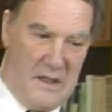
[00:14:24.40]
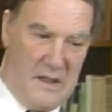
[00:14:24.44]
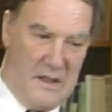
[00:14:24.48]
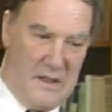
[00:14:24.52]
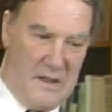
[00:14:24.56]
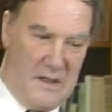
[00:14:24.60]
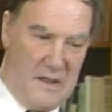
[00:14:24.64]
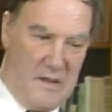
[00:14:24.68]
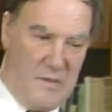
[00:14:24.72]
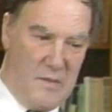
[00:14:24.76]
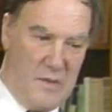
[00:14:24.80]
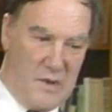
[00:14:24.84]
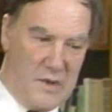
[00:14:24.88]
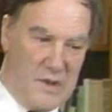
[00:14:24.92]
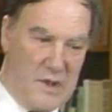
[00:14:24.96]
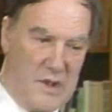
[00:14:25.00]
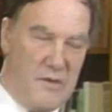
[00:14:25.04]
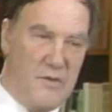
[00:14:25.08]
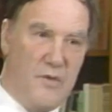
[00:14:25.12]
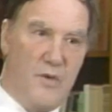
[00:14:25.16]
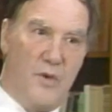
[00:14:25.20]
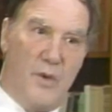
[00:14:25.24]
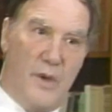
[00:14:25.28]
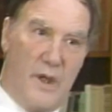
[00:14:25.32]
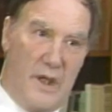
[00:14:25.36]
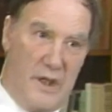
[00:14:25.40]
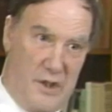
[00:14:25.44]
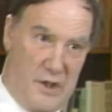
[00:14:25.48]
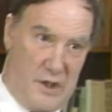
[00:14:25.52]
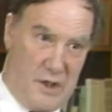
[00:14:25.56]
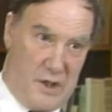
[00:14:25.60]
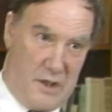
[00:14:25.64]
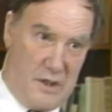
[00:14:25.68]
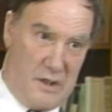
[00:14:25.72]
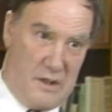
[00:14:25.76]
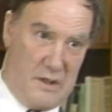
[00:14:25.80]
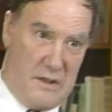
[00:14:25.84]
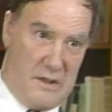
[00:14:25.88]
the most
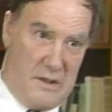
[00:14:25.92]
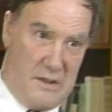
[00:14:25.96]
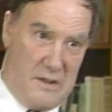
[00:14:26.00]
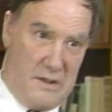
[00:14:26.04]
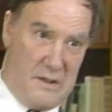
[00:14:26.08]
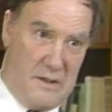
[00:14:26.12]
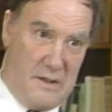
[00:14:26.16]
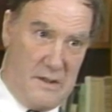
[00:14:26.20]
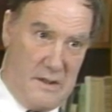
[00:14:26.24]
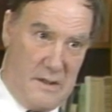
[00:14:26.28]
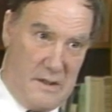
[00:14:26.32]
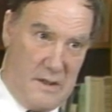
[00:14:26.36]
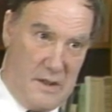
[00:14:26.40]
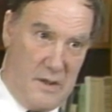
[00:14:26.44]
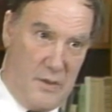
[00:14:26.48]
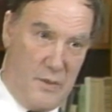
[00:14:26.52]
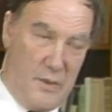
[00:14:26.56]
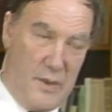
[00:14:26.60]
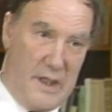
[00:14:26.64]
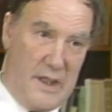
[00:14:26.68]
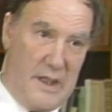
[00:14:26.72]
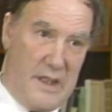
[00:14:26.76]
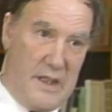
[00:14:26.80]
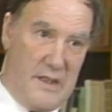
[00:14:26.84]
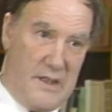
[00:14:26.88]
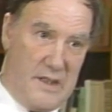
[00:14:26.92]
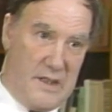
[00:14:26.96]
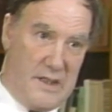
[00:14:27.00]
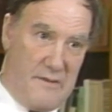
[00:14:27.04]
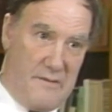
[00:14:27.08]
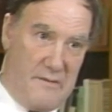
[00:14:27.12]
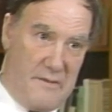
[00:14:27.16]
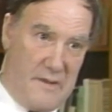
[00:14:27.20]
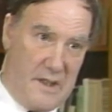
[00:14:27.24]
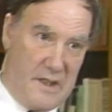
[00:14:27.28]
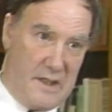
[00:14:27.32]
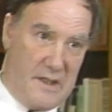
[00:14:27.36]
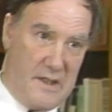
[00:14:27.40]
influential in the way he's
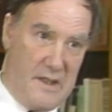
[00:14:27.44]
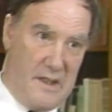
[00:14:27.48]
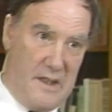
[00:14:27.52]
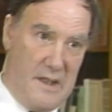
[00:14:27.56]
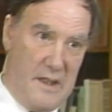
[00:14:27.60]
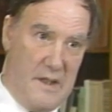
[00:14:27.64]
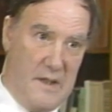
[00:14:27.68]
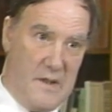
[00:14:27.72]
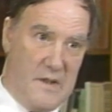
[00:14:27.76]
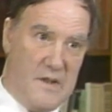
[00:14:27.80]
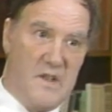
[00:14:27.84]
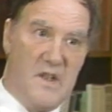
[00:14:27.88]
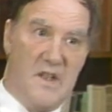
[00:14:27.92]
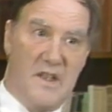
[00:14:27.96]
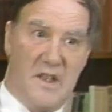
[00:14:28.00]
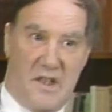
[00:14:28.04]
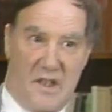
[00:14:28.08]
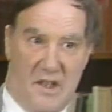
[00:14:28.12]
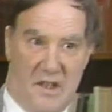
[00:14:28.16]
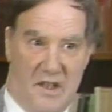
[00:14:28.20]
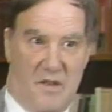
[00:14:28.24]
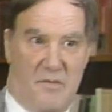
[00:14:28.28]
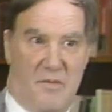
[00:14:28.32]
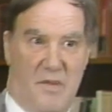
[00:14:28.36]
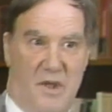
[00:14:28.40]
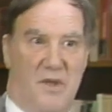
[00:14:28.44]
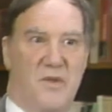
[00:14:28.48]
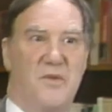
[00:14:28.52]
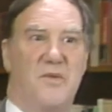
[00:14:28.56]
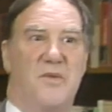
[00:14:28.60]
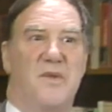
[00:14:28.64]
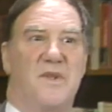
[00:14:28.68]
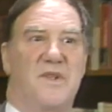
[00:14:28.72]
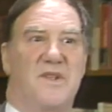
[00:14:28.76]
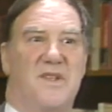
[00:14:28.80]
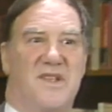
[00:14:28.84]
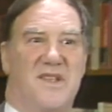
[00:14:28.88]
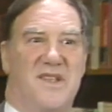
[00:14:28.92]
affected thinking about
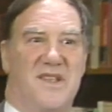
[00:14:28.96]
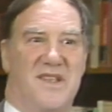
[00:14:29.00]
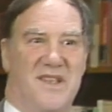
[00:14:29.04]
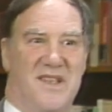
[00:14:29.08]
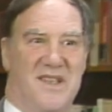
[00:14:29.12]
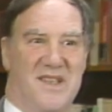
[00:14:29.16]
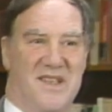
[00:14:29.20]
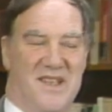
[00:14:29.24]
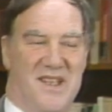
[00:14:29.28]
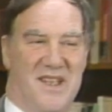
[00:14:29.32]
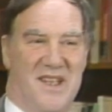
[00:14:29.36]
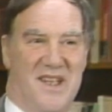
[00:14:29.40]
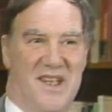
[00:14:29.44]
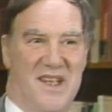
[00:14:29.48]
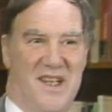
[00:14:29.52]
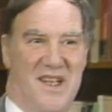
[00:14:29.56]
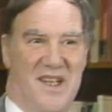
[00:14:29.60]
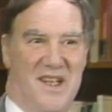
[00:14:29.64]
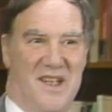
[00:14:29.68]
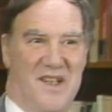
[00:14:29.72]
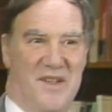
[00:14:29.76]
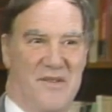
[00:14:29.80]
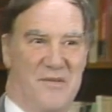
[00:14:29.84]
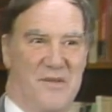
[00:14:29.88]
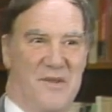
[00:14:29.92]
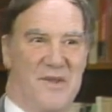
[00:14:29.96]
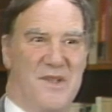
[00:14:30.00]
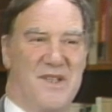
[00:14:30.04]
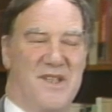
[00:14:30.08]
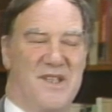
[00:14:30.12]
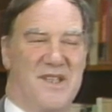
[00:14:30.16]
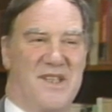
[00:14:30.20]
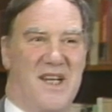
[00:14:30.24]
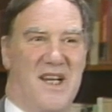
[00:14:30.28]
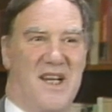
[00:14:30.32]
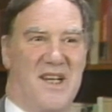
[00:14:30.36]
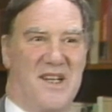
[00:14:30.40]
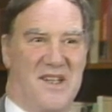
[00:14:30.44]
physics. The
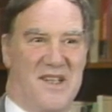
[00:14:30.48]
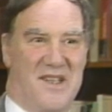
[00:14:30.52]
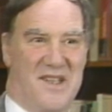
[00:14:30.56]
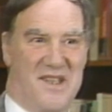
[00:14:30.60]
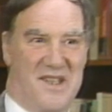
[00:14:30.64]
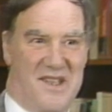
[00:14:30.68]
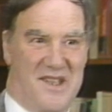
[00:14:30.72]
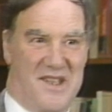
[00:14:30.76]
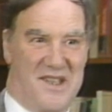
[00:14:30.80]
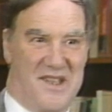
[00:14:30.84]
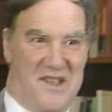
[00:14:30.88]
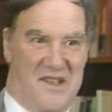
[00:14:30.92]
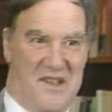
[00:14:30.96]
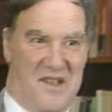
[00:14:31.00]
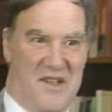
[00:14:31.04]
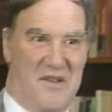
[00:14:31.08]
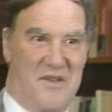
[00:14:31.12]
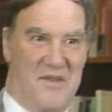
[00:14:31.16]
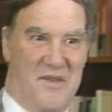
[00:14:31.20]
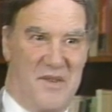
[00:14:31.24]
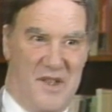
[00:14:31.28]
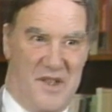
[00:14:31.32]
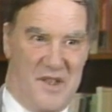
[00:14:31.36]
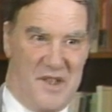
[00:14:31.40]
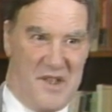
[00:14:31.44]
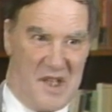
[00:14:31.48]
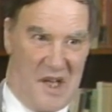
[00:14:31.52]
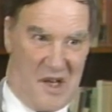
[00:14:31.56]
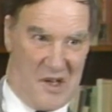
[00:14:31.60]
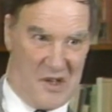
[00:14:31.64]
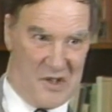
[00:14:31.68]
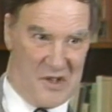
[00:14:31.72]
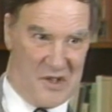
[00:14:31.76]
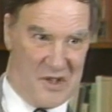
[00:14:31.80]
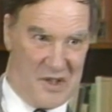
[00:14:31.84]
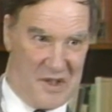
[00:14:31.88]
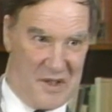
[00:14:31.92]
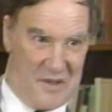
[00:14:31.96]
physicists of this
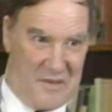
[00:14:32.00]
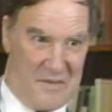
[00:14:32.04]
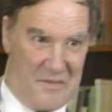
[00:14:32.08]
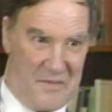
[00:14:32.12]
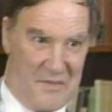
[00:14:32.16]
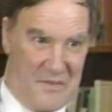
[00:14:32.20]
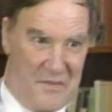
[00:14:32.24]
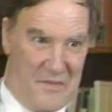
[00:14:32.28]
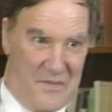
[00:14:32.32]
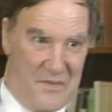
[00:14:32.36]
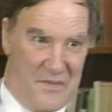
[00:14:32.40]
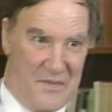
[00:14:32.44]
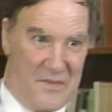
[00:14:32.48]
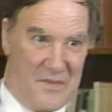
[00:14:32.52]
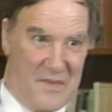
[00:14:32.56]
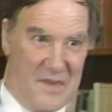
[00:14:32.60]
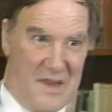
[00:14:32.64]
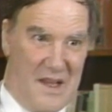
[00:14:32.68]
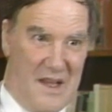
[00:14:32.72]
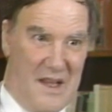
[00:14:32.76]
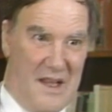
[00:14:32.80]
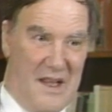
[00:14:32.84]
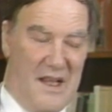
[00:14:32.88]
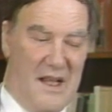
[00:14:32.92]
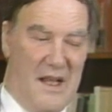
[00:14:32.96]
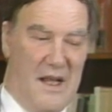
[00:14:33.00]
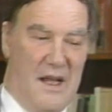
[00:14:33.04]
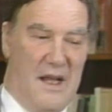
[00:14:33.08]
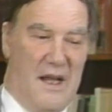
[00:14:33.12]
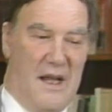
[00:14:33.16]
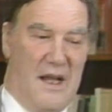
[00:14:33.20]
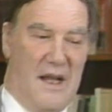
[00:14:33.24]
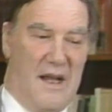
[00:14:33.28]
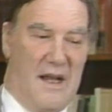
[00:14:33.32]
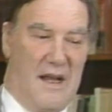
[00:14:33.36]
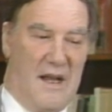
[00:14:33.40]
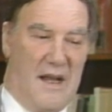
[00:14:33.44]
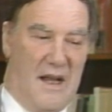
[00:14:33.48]
century.
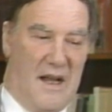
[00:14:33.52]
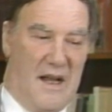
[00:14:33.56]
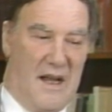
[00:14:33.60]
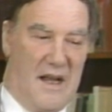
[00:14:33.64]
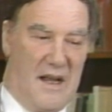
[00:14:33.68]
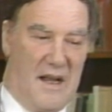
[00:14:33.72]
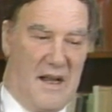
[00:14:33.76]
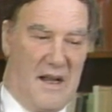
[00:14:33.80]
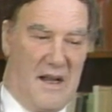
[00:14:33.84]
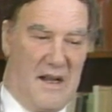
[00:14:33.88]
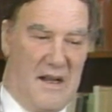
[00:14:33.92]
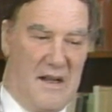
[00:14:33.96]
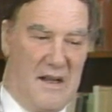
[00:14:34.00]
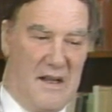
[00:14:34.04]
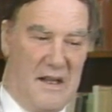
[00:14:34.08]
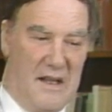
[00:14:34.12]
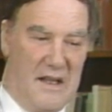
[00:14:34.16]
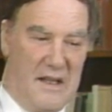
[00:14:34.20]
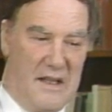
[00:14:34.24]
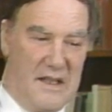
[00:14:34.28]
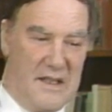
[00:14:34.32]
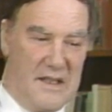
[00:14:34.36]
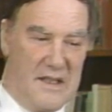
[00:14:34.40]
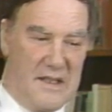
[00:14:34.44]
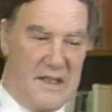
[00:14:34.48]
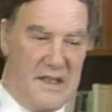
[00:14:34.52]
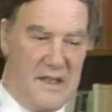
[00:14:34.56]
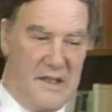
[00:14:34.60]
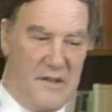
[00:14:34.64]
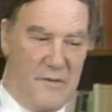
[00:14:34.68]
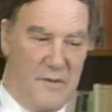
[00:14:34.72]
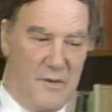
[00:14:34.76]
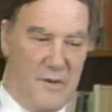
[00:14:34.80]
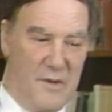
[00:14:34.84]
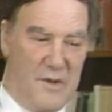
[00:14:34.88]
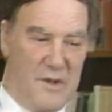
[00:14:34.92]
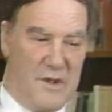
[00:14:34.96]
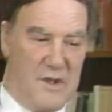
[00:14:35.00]
Uh, his
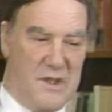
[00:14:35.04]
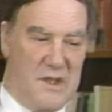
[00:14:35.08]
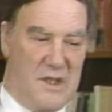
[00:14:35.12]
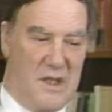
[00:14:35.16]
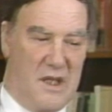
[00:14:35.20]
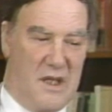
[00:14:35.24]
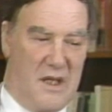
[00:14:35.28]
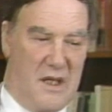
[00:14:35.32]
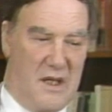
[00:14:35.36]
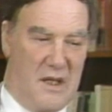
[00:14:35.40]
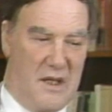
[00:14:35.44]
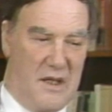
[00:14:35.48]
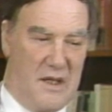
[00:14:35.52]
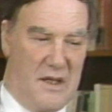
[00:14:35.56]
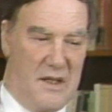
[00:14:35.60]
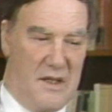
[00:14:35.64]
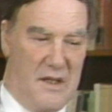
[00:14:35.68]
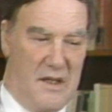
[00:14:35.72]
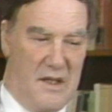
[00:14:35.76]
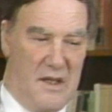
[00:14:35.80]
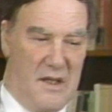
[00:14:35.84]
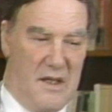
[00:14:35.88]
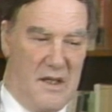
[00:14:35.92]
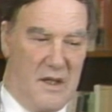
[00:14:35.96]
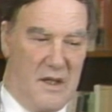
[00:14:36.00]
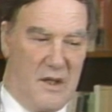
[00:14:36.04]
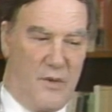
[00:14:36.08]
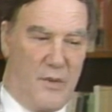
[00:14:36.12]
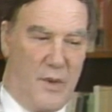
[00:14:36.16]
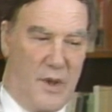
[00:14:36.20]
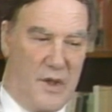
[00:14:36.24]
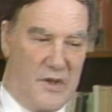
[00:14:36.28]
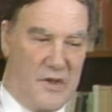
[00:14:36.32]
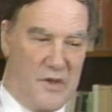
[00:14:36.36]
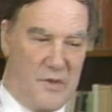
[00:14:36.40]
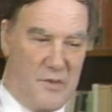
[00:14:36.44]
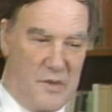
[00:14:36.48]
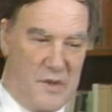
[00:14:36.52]
influence on
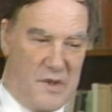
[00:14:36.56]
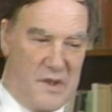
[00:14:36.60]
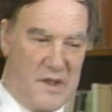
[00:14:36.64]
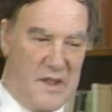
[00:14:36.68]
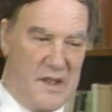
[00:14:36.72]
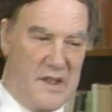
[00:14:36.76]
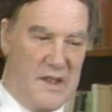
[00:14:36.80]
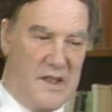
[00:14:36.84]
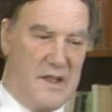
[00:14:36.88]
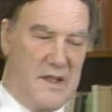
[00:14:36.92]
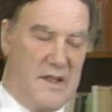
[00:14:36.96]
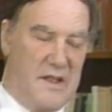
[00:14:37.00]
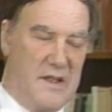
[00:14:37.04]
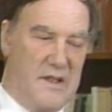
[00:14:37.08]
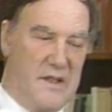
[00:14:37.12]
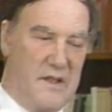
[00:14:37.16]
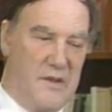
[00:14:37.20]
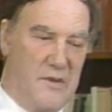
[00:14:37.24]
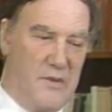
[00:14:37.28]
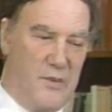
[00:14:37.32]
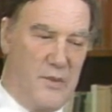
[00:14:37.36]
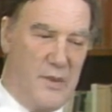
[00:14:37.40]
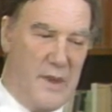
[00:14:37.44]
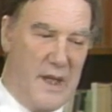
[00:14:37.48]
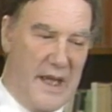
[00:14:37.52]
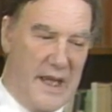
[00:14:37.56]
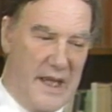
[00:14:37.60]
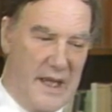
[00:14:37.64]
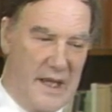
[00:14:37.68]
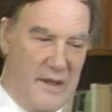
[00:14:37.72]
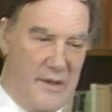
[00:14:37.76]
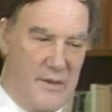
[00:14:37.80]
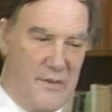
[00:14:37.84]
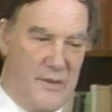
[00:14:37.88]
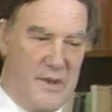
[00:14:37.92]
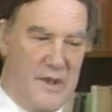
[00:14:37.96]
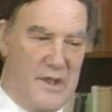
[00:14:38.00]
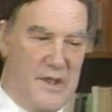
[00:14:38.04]
quantum theory, the
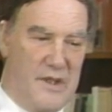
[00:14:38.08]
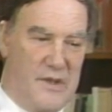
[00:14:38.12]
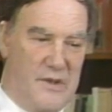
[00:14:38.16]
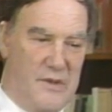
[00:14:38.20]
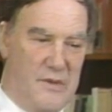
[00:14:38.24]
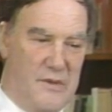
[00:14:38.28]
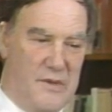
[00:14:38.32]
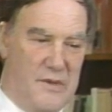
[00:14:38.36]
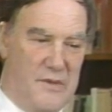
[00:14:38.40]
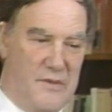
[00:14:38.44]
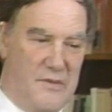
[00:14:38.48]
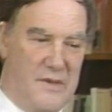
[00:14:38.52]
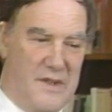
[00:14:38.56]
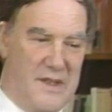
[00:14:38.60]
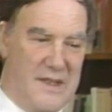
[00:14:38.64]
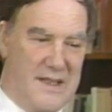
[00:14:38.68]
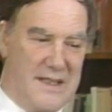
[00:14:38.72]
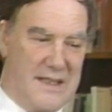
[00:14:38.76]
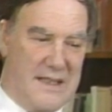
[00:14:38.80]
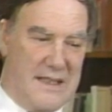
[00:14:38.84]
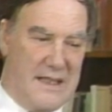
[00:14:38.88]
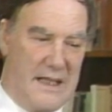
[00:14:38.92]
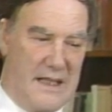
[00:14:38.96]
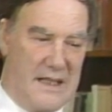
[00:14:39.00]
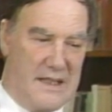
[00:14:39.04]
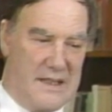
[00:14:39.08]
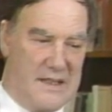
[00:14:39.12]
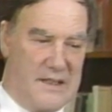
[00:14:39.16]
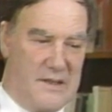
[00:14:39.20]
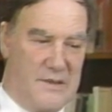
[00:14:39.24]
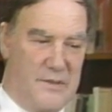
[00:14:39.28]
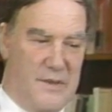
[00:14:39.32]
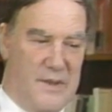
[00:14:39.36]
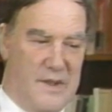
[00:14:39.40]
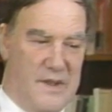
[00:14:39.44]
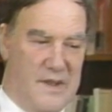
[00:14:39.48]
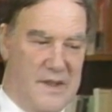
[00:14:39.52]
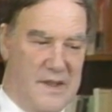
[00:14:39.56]
way we sort of
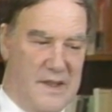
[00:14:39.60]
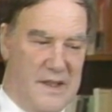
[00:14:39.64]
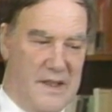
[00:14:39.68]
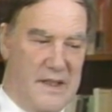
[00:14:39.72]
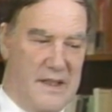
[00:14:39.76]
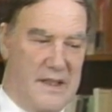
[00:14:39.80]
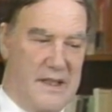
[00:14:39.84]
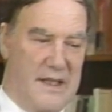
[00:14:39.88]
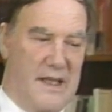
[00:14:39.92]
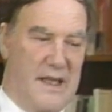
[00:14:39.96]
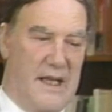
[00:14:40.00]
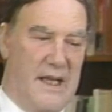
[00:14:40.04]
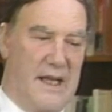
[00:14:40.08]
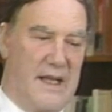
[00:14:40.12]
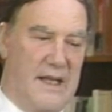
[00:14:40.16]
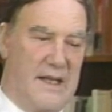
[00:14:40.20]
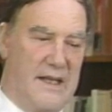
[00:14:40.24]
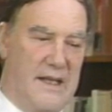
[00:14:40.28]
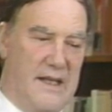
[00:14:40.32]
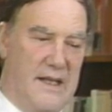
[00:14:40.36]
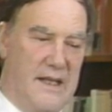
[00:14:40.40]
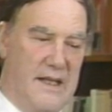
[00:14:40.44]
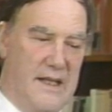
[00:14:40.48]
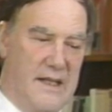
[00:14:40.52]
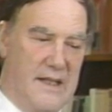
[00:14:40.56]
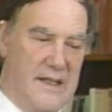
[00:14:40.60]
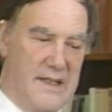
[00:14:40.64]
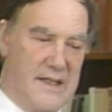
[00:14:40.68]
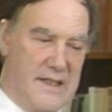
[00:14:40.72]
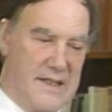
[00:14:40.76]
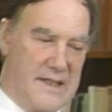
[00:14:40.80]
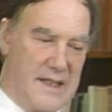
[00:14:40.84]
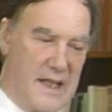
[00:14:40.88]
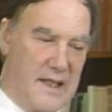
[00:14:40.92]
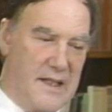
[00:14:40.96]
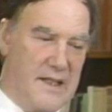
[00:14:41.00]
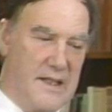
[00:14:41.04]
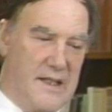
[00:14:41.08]
discuss, we think and
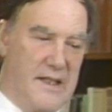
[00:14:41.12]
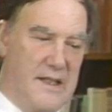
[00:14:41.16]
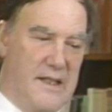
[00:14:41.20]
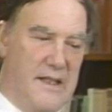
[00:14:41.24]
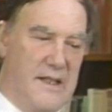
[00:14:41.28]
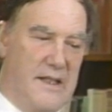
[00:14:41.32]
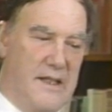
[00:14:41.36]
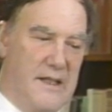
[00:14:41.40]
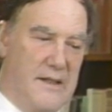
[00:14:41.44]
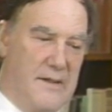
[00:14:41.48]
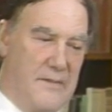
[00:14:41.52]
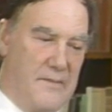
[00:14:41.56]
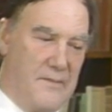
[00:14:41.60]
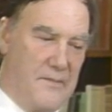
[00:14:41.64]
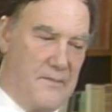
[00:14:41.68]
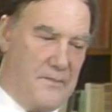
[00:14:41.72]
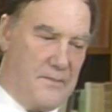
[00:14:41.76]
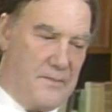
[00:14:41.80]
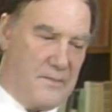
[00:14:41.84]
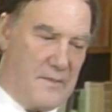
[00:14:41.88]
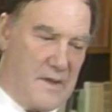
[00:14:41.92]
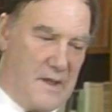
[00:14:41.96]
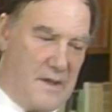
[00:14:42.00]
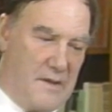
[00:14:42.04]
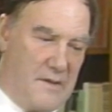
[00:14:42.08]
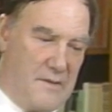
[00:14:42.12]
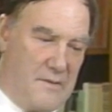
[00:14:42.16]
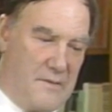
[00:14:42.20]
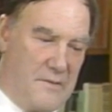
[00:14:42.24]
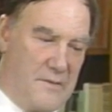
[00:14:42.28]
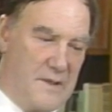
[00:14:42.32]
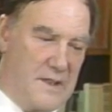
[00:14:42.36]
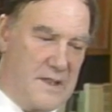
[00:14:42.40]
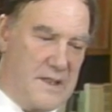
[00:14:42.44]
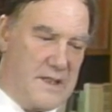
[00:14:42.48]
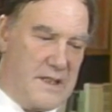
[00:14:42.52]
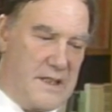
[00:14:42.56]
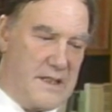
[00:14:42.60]
study
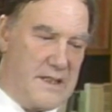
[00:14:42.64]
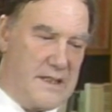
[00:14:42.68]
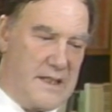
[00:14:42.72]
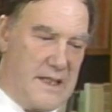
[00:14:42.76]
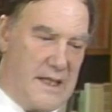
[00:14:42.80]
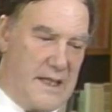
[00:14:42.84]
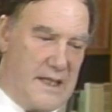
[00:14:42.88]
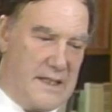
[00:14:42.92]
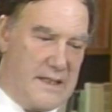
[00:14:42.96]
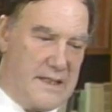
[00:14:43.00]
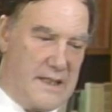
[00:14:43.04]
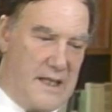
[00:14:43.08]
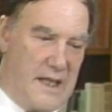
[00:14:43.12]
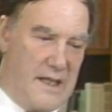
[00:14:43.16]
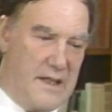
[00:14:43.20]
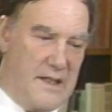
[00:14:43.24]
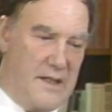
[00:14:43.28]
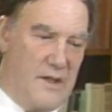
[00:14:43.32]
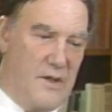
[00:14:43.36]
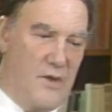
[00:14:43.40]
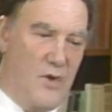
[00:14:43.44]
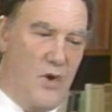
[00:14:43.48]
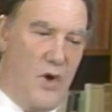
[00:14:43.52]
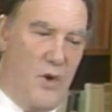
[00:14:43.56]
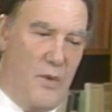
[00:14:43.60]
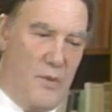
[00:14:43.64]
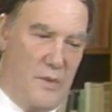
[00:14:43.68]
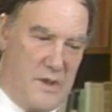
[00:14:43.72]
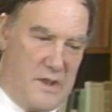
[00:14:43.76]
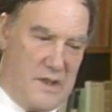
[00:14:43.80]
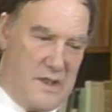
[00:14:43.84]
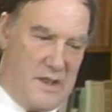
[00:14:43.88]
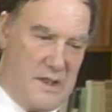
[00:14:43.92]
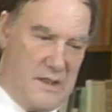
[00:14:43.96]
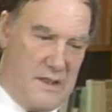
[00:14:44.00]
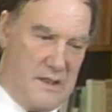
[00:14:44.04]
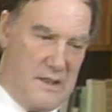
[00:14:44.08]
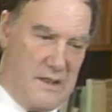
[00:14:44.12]
physics has had
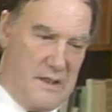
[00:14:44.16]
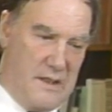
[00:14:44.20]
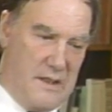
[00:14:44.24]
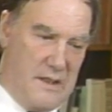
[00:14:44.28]
enormous